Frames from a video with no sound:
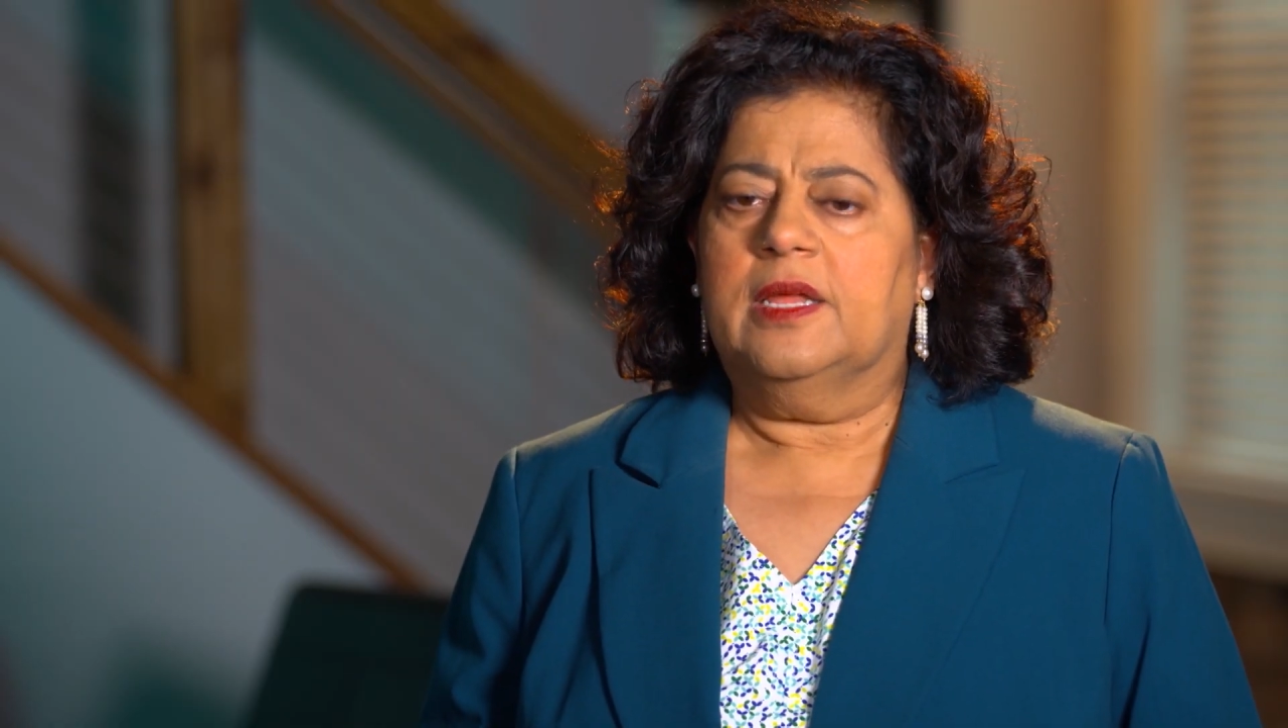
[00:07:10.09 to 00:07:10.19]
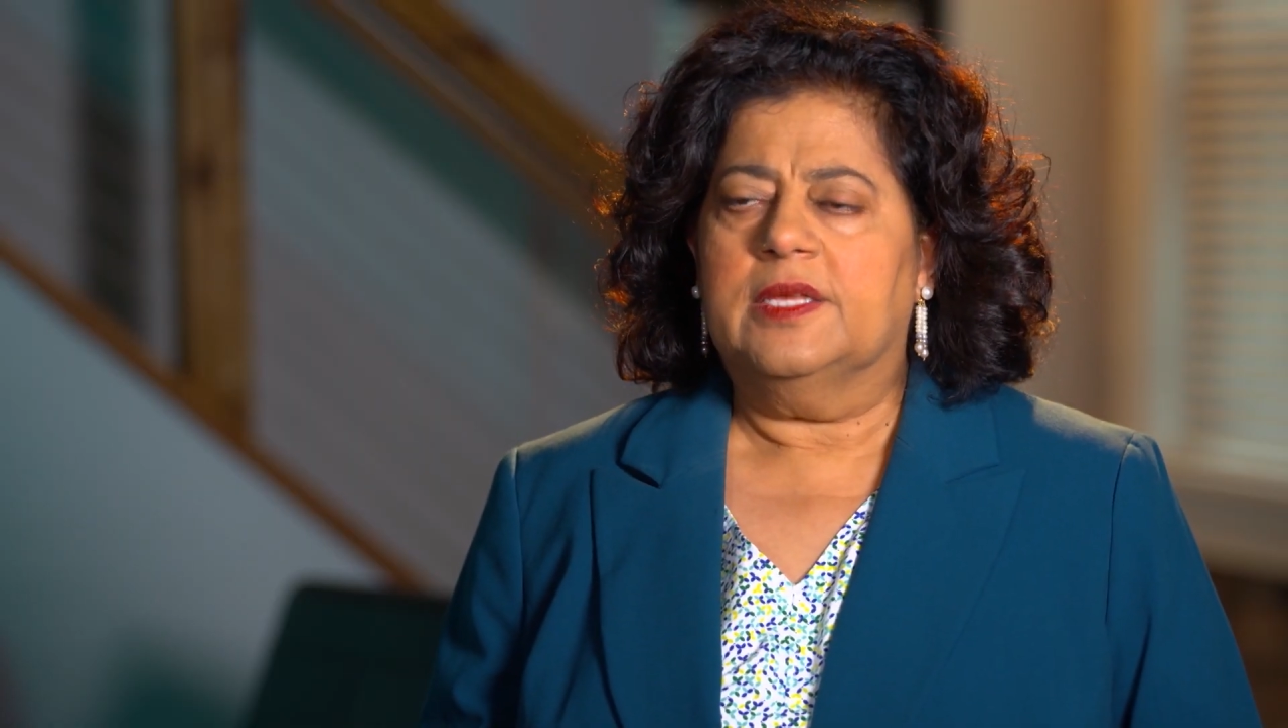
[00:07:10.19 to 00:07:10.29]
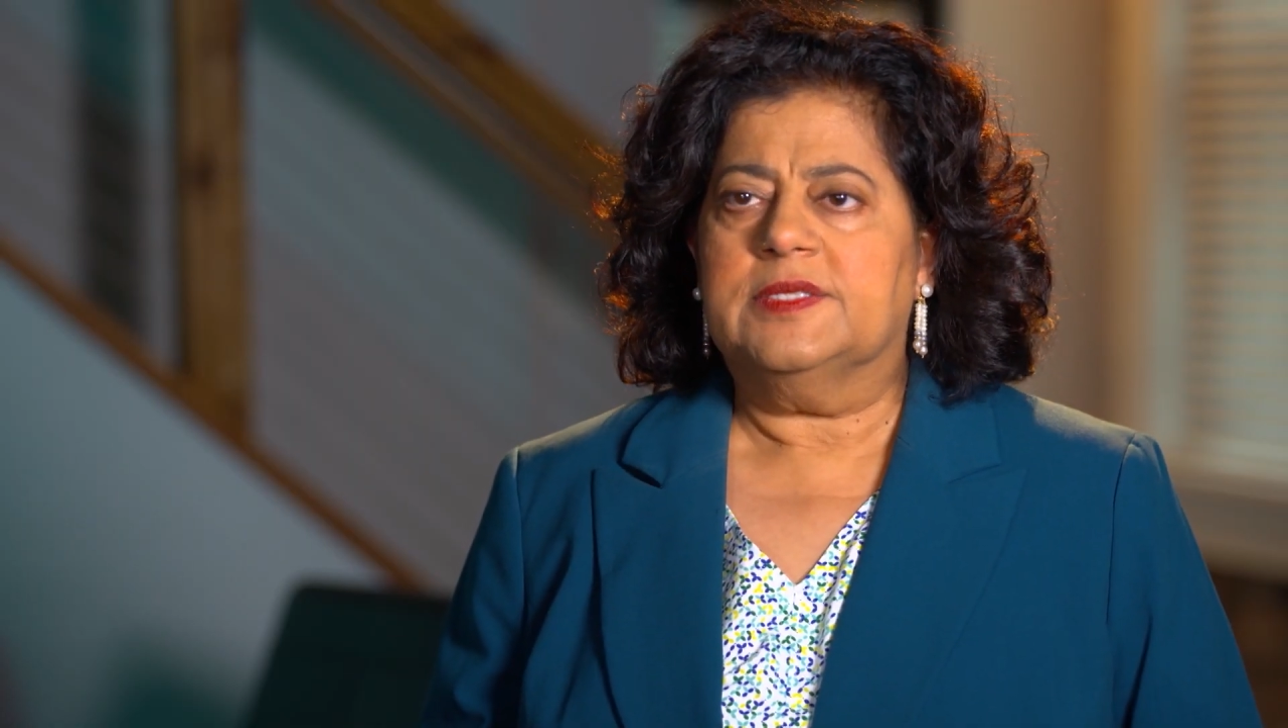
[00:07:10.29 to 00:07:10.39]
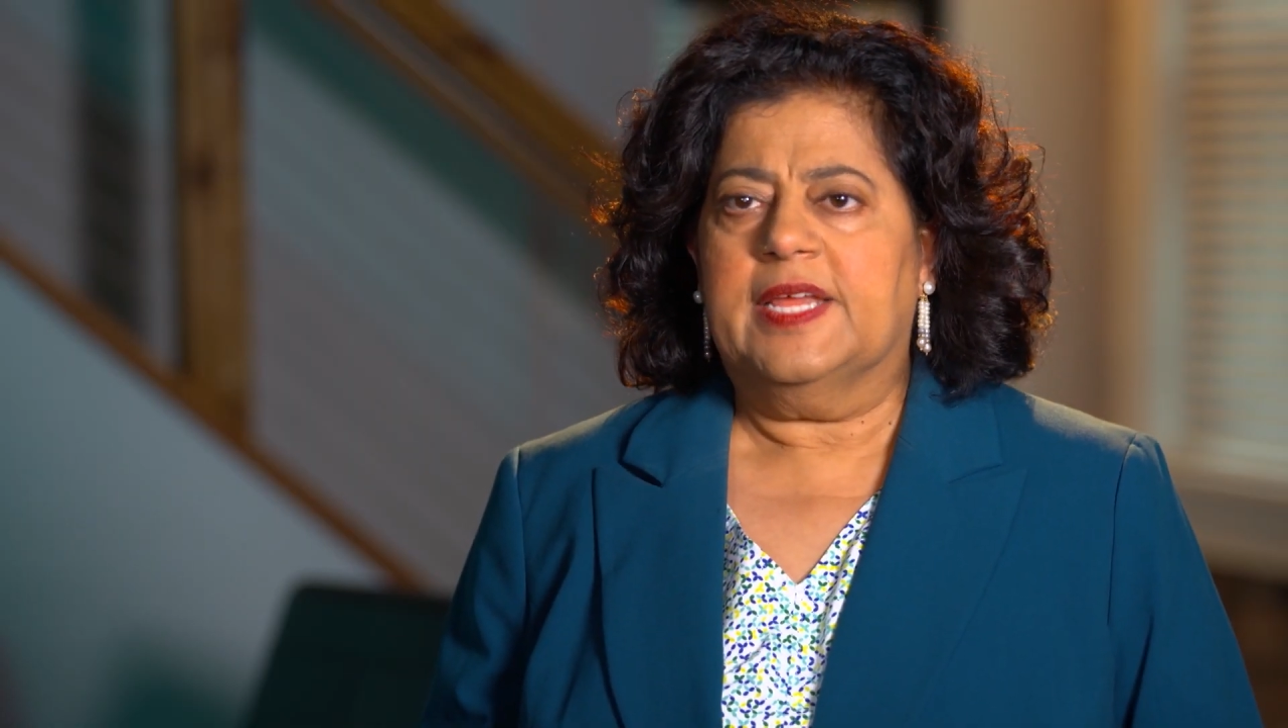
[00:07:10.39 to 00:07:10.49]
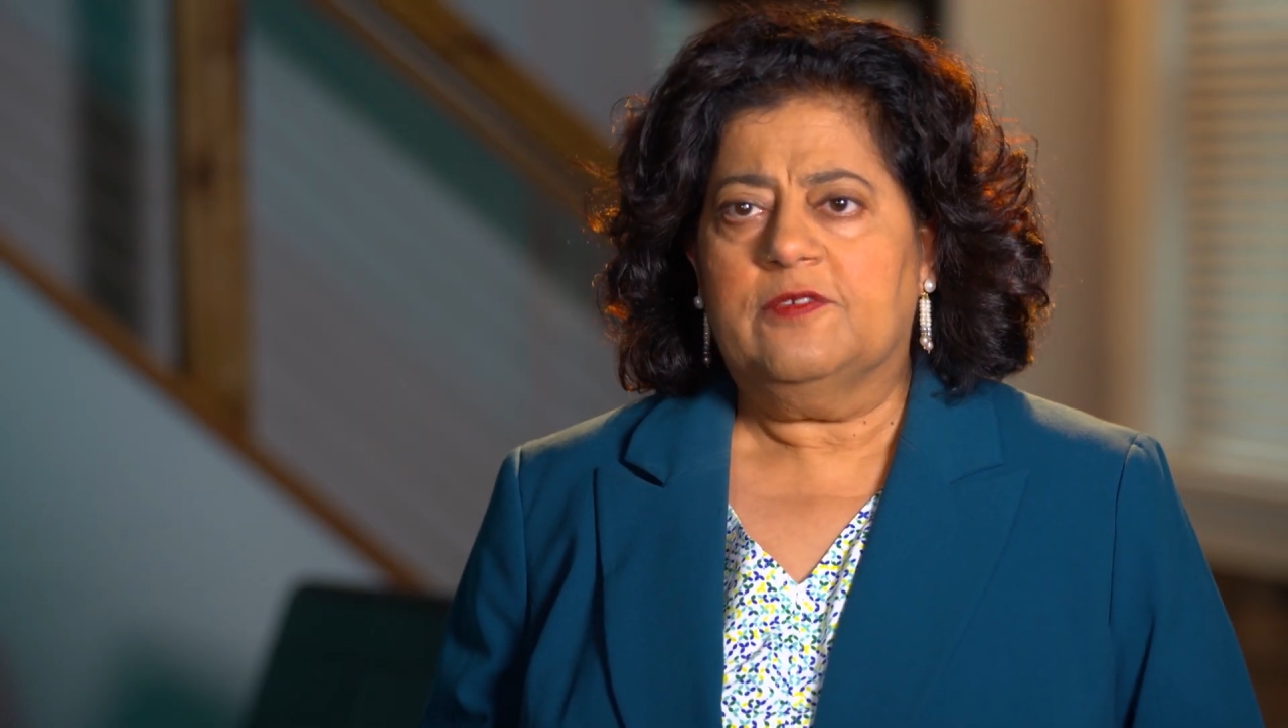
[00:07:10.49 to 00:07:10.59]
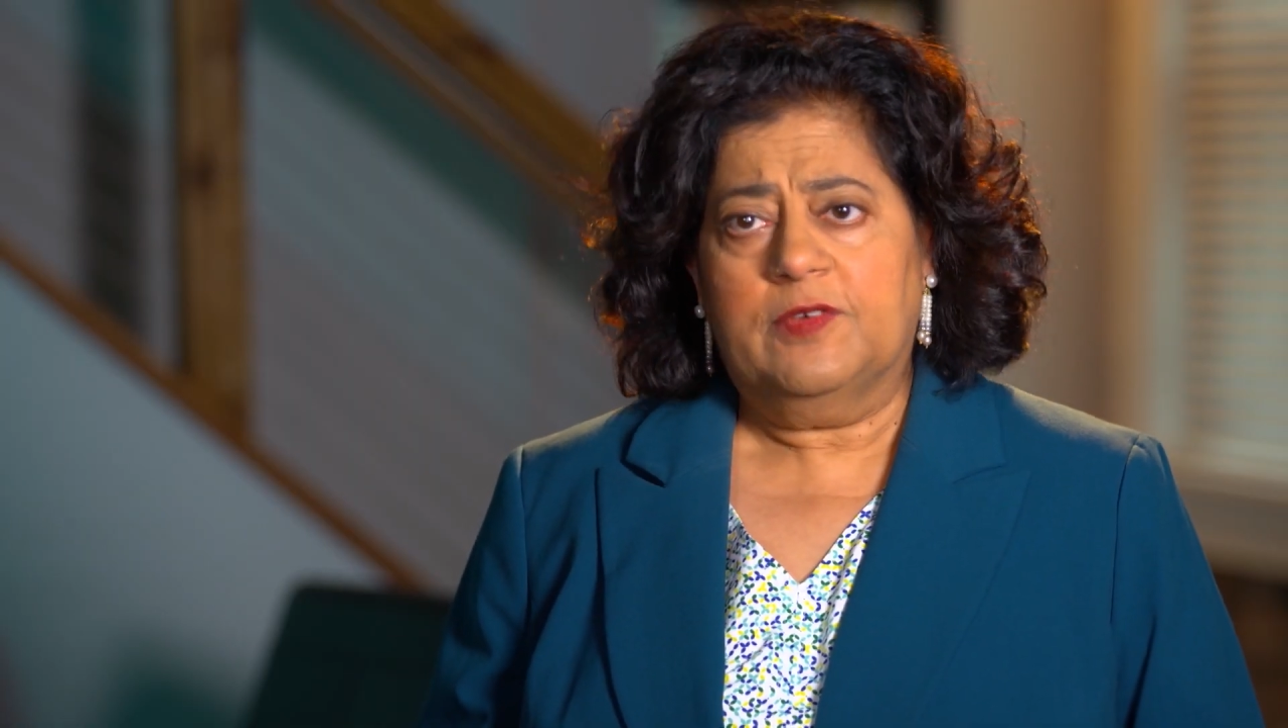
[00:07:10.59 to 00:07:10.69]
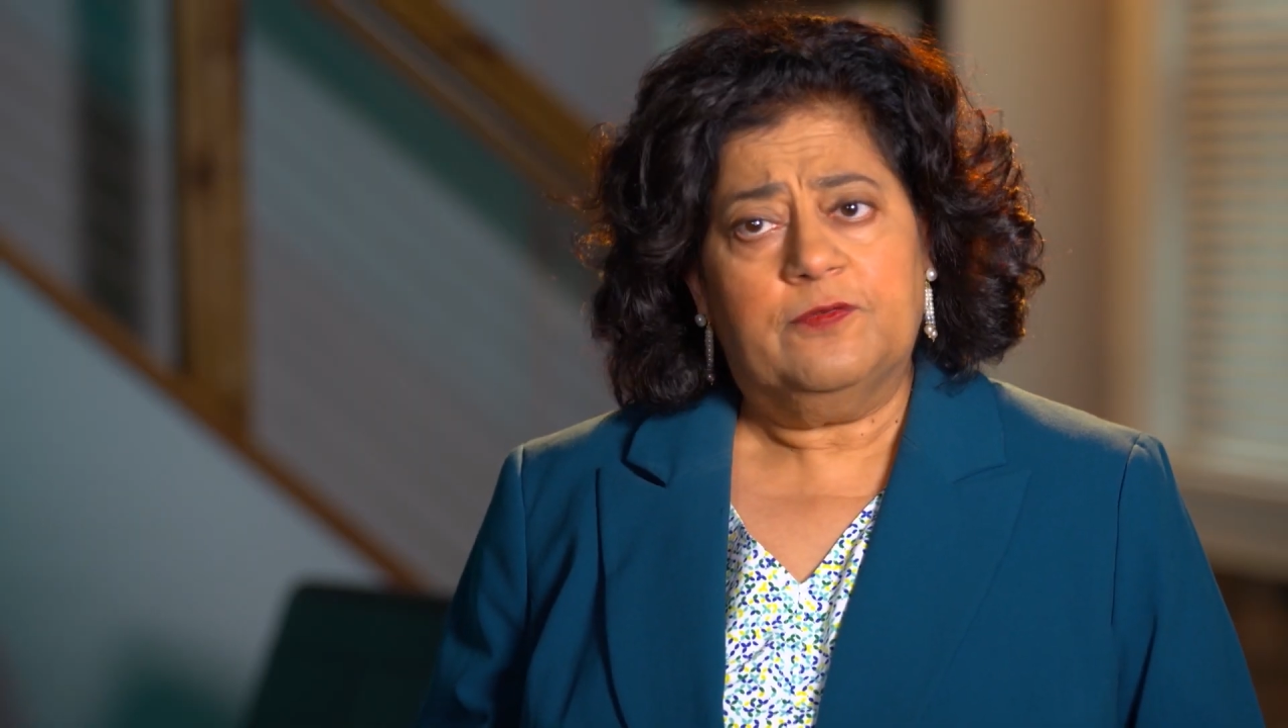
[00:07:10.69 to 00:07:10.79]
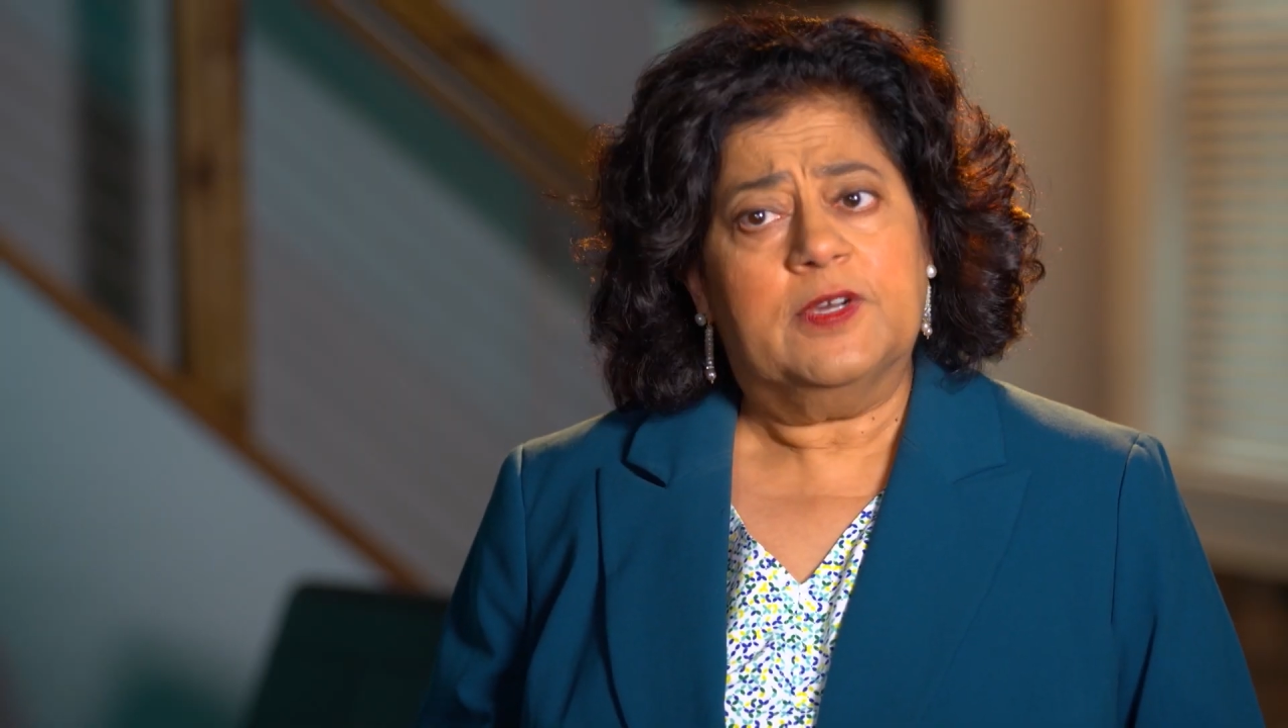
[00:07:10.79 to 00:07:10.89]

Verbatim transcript: is that we